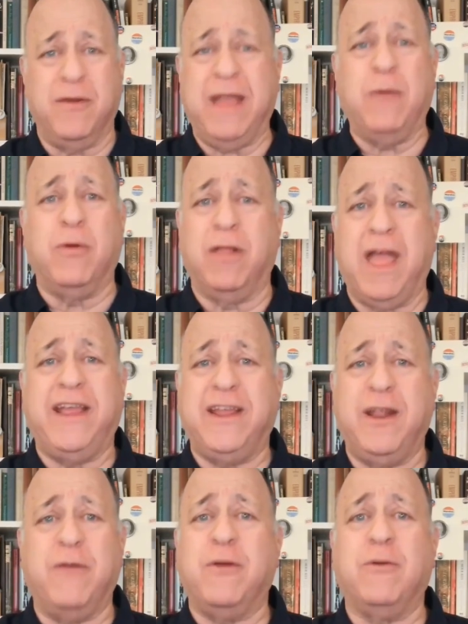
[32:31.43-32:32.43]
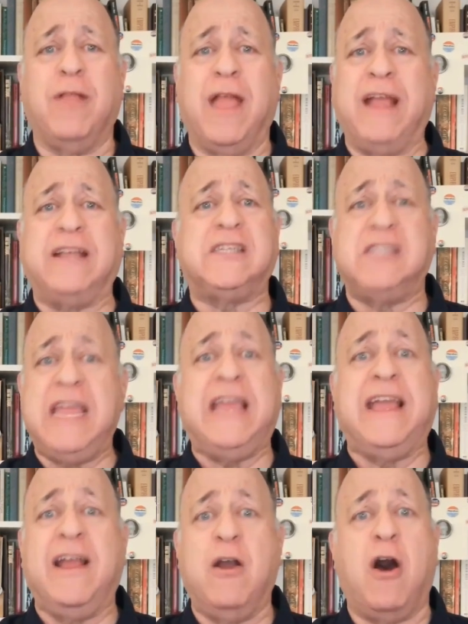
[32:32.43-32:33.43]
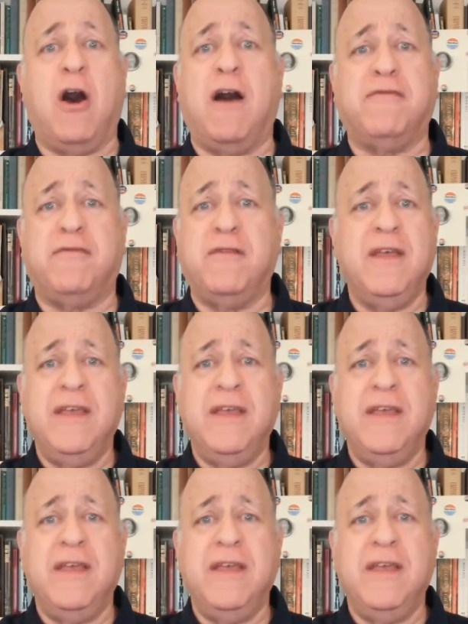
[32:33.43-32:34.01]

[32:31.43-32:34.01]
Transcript: They were like sneaking off